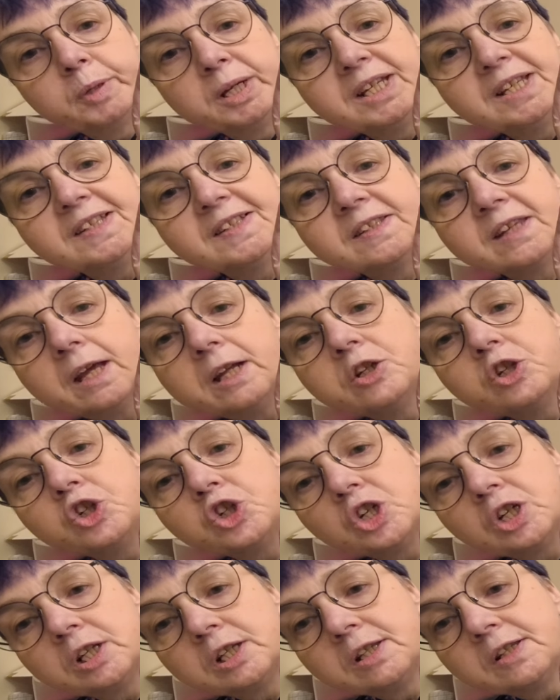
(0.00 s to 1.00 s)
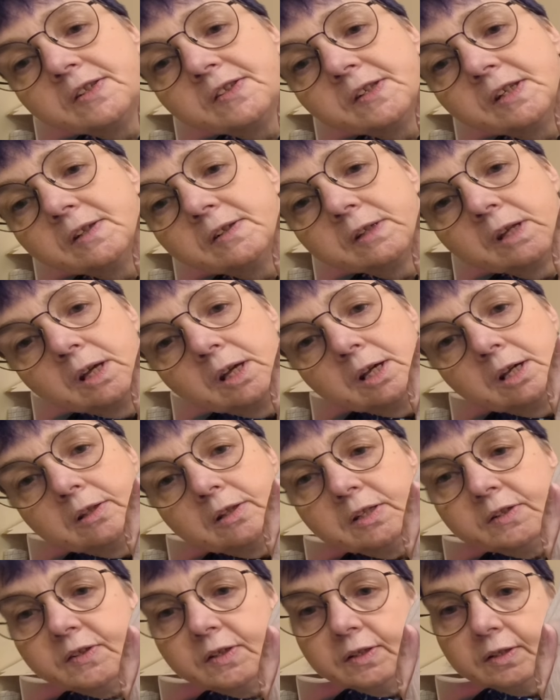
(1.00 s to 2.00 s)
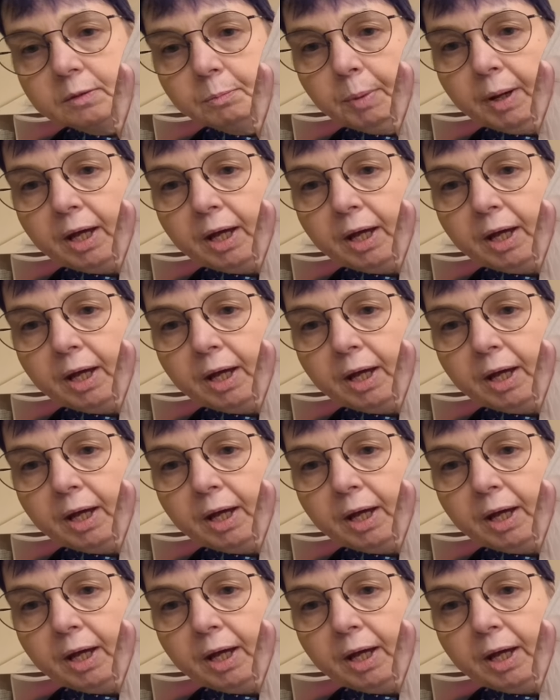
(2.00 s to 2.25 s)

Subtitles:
But essentially, this is the